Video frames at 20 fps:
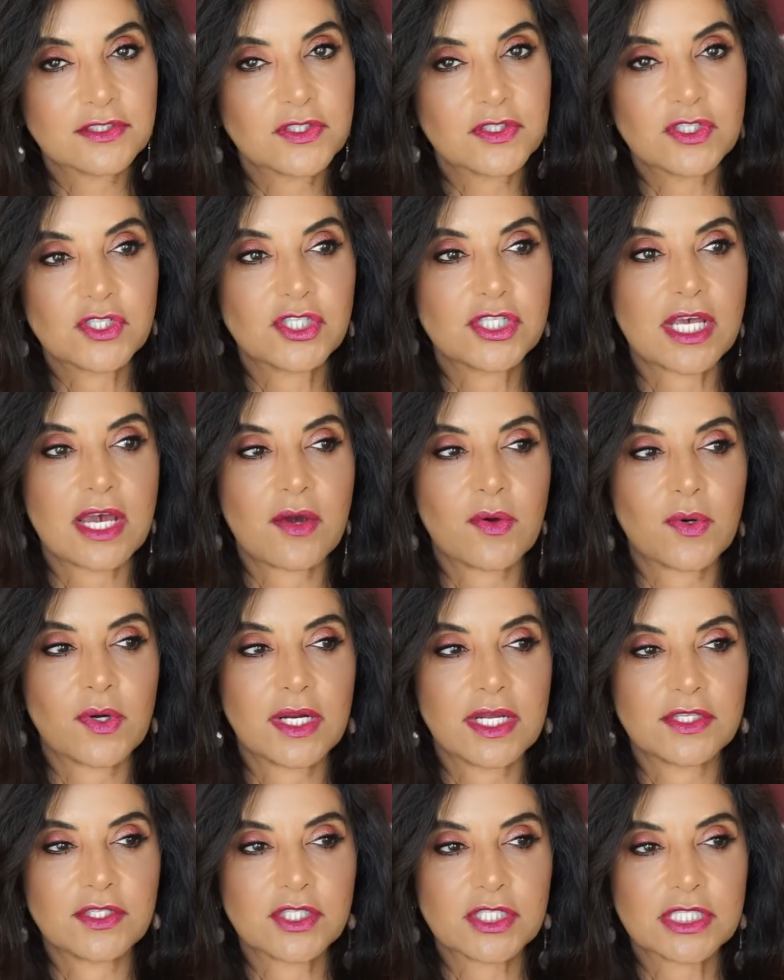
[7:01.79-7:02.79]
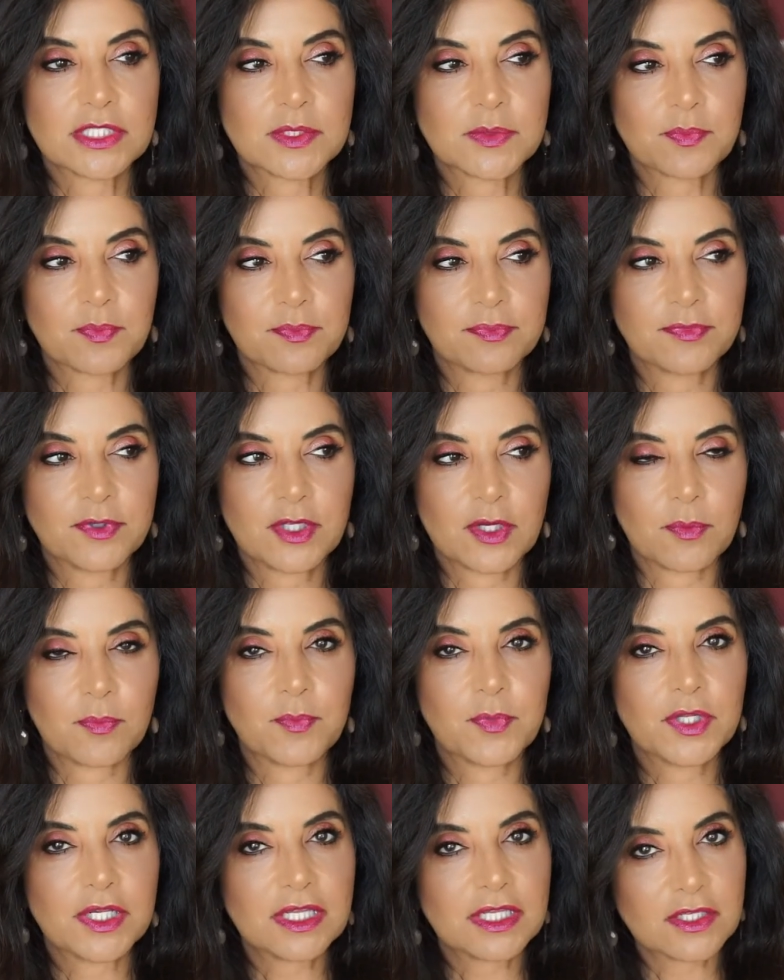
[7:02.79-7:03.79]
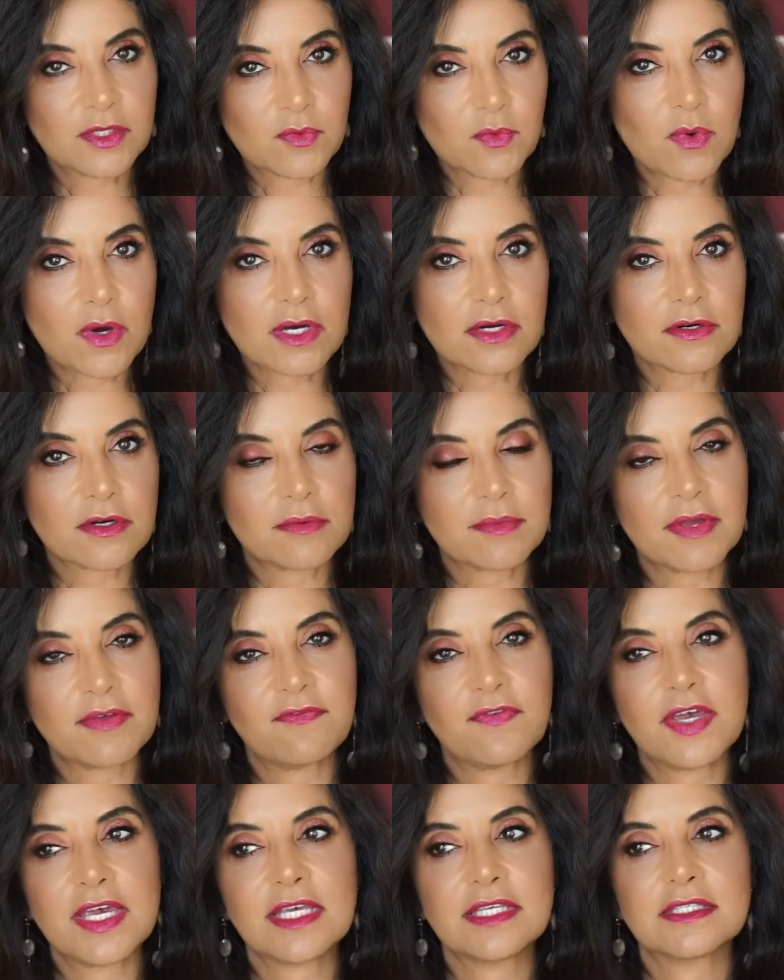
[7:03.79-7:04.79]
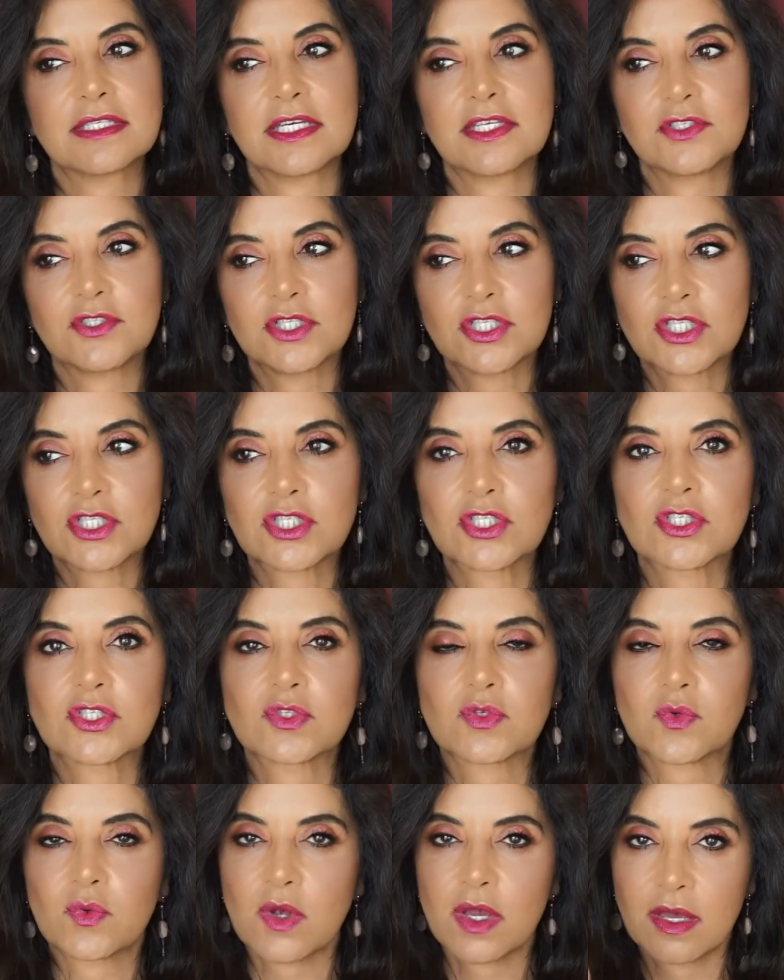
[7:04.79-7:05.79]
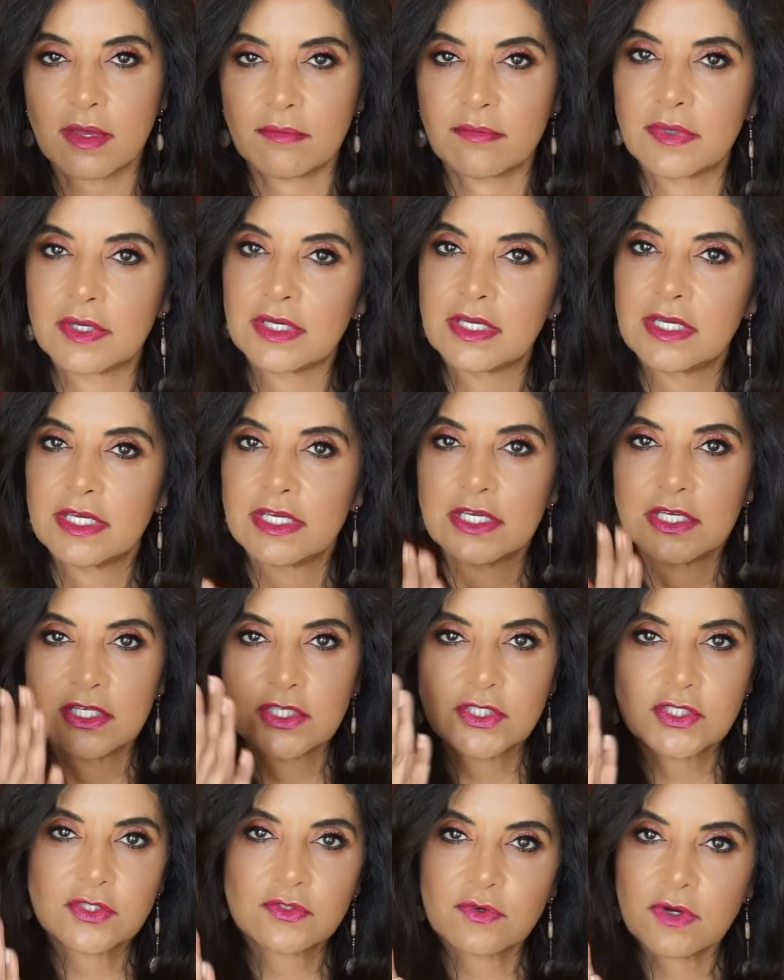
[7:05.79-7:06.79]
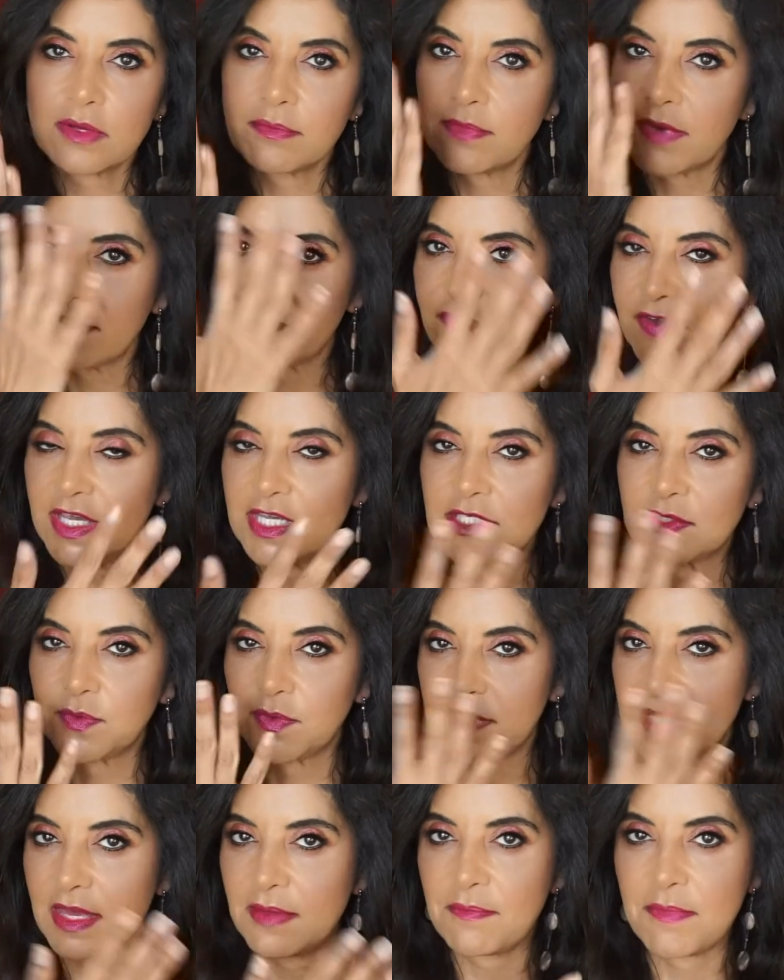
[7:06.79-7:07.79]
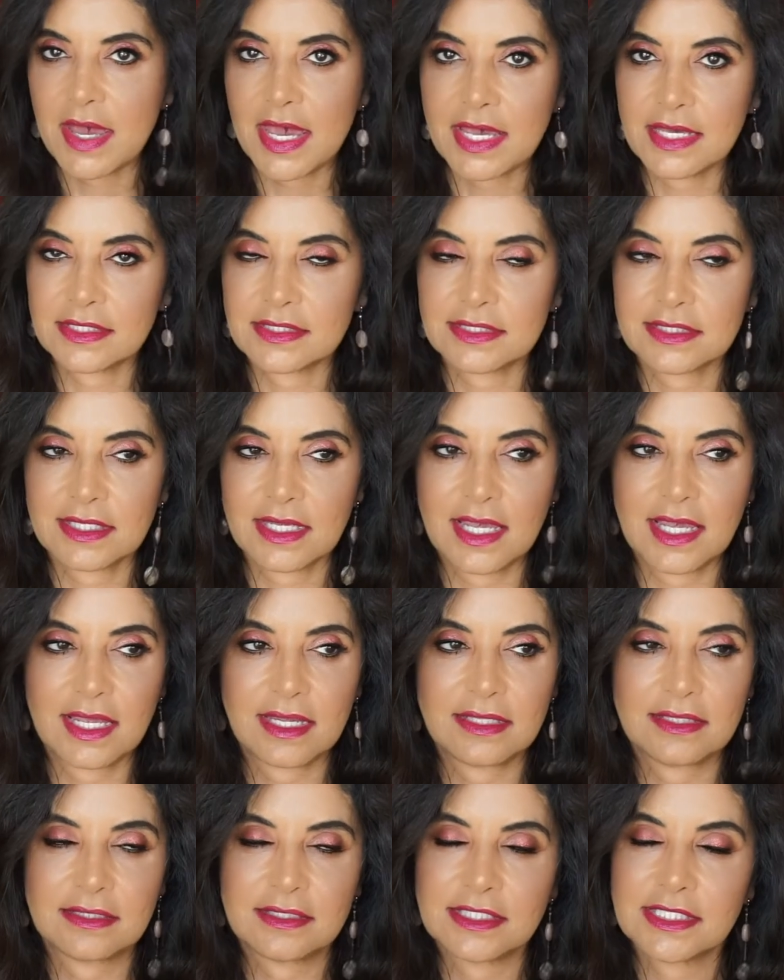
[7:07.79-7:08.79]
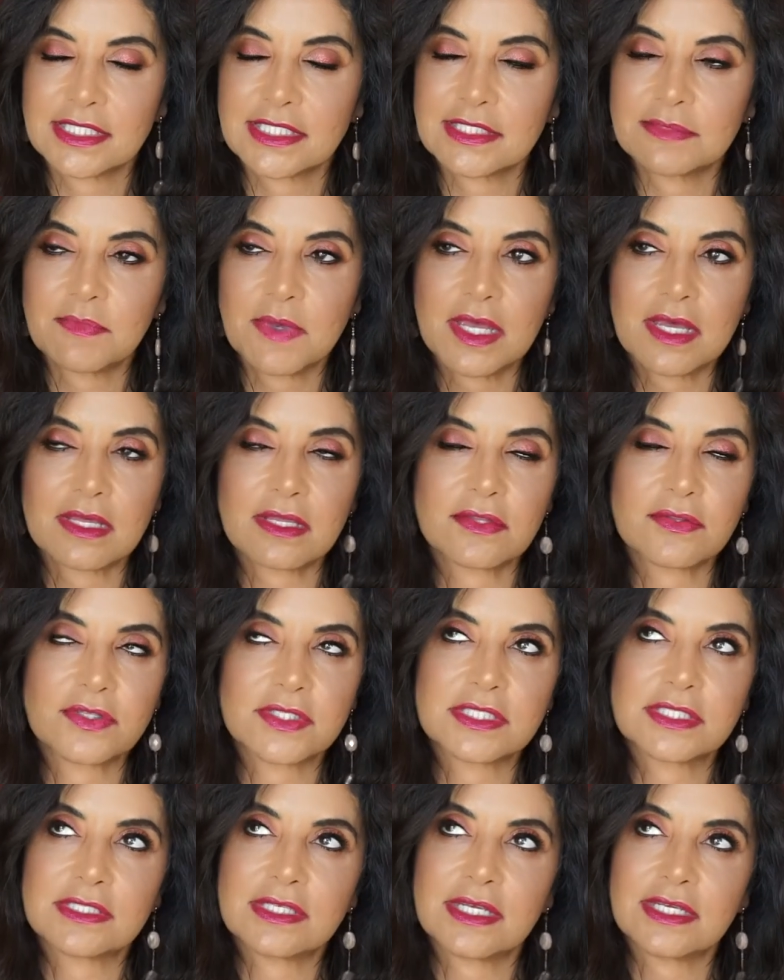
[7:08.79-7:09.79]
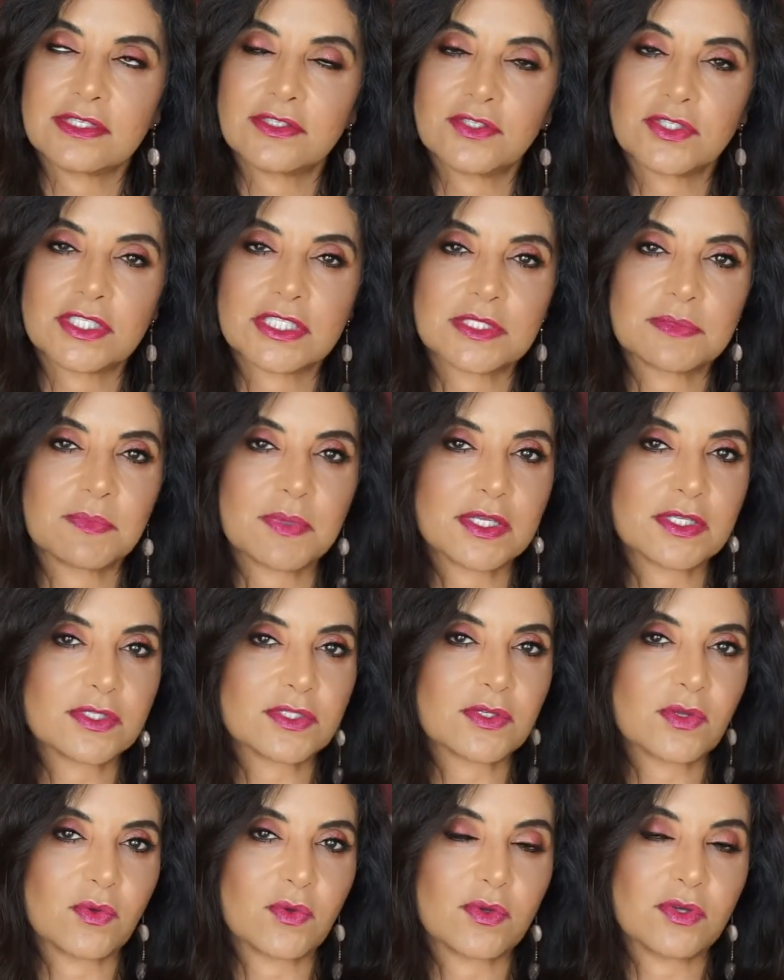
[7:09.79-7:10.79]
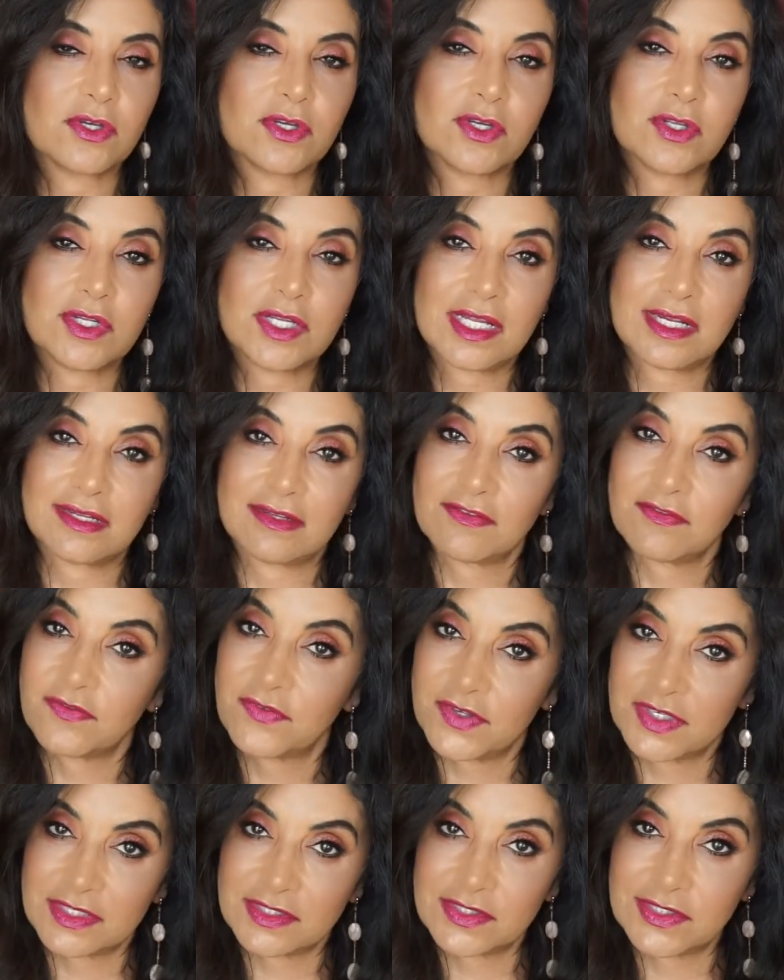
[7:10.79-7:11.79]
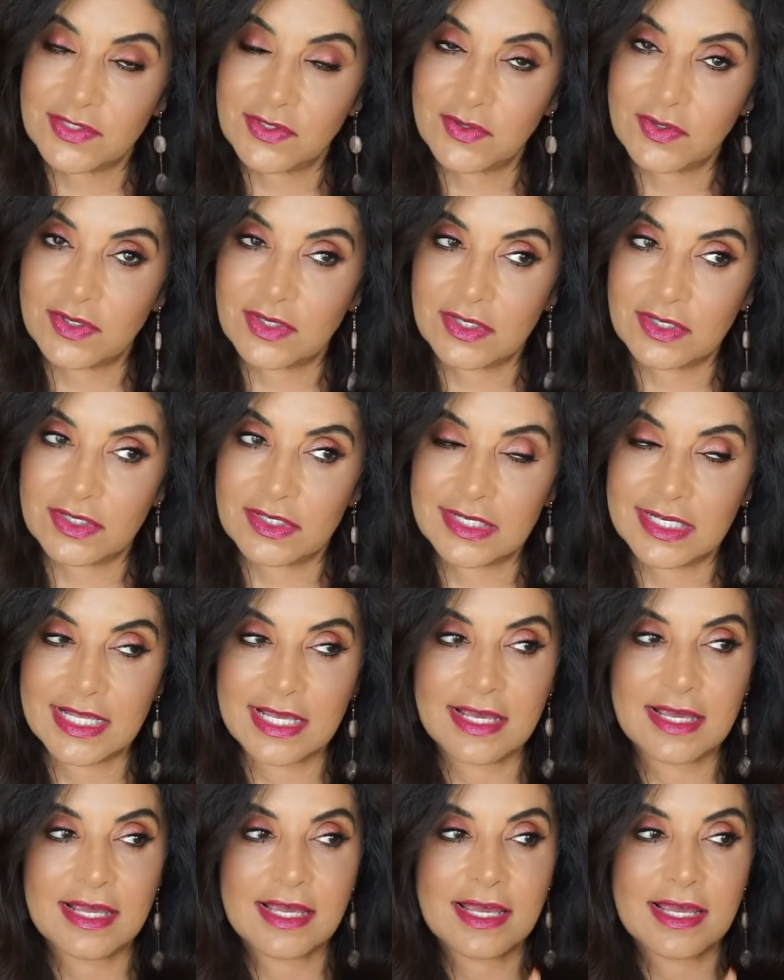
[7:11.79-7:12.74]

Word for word: into the shower and just, you know, put a little water on my face and just scrub. Scrub my face with that mask. And the smell, the scent just smells so good and it feels so good.